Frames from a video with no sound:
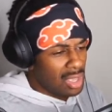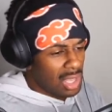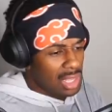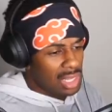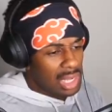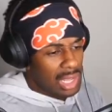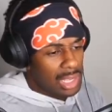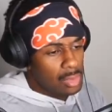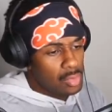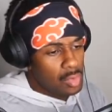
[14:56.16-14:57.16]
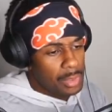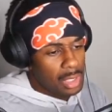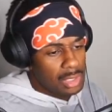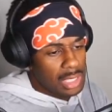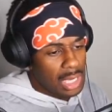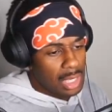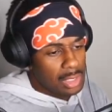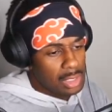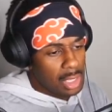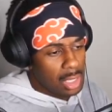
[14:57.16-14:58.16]
Kleingruppen
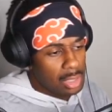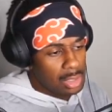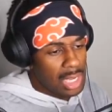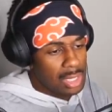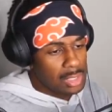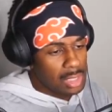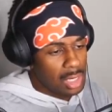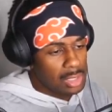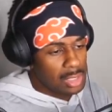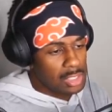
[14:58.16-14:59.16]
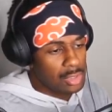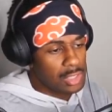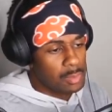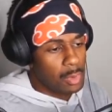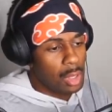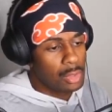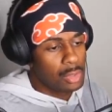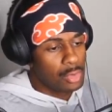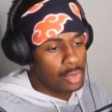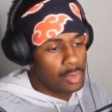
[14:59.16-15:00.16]
Tageskarte, so small
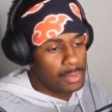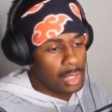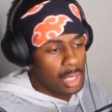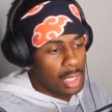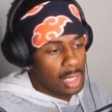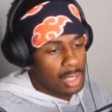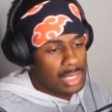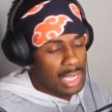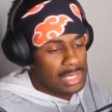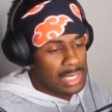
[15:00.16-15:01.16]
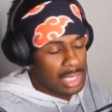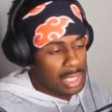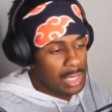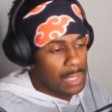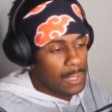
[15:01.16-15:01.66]
group day ticket,